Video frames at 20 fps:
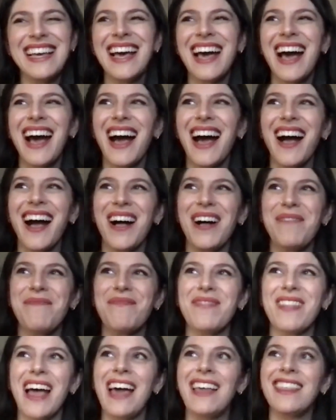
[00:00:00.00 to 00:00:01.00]

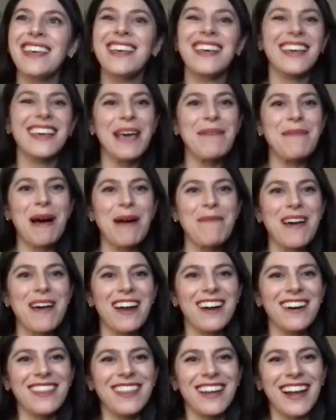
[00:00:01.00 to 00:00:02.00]
I think it came out
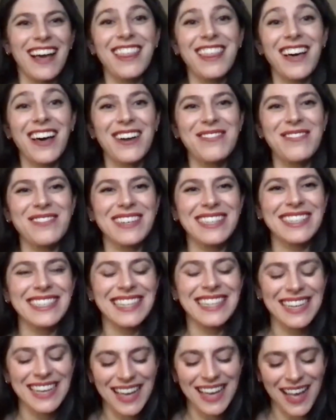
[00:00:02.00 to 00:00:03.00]
better than I thought it would.
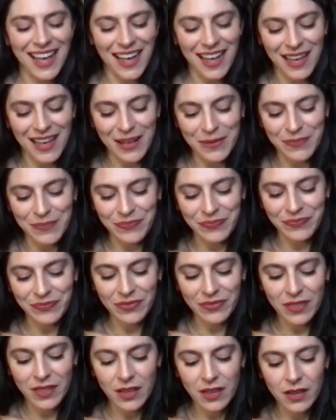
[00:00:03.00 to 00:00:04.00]

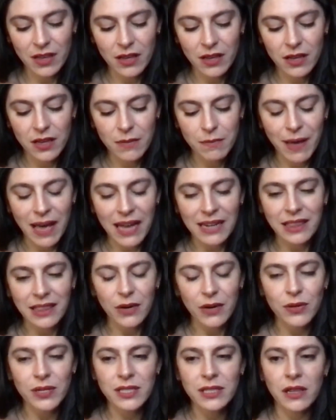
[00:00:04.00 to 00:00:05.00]
But
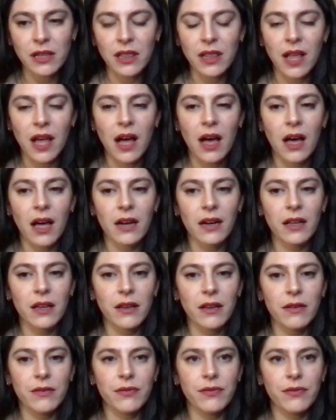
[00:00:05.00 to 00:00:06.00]
there was a lot
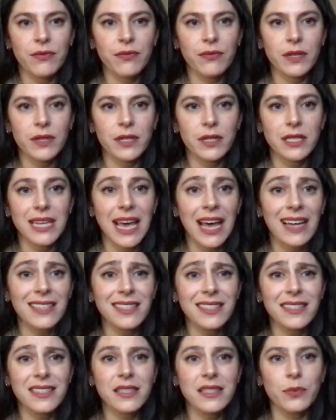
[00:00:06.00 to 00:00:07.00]
of
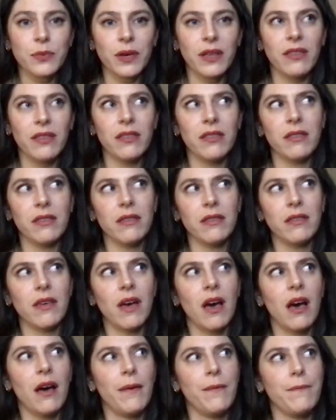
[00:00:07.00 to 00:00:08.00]
tests with
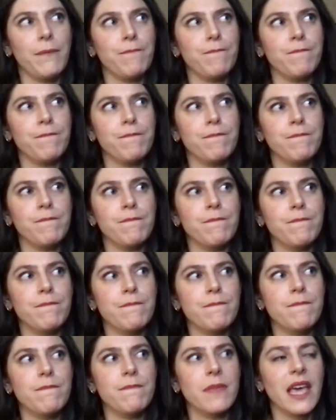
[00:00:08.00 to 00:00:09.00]

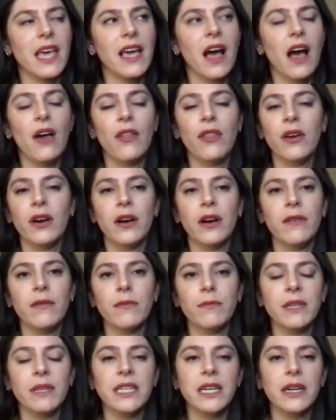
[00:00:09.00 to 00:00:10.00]
like other
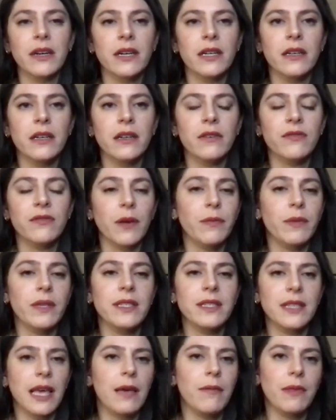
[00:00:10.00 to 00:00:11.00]
material from the
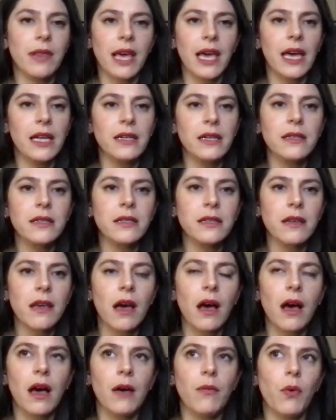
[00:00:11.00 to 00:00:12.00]
same land,
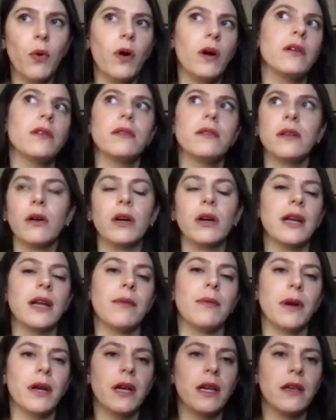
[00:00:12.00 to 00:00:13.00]
or
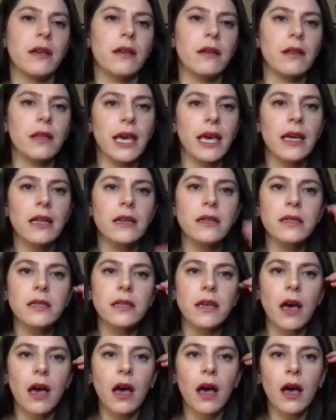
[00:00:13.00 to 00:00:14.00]
neighboring land.
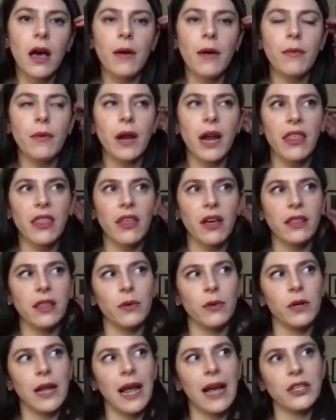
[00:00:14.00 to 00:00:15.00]
And I thought there
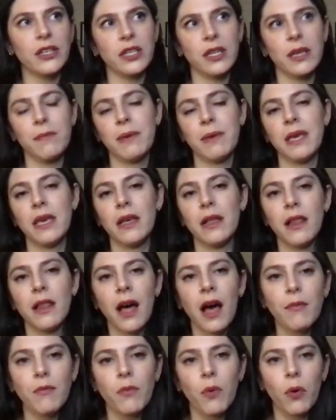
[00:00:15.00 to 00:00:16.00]
would actually be a
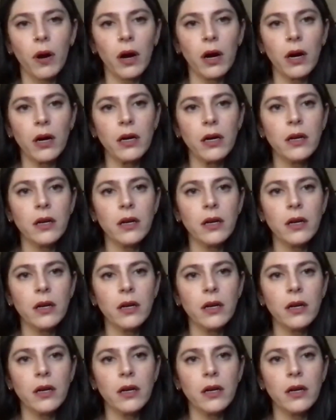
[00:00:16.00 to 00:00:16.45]
lot more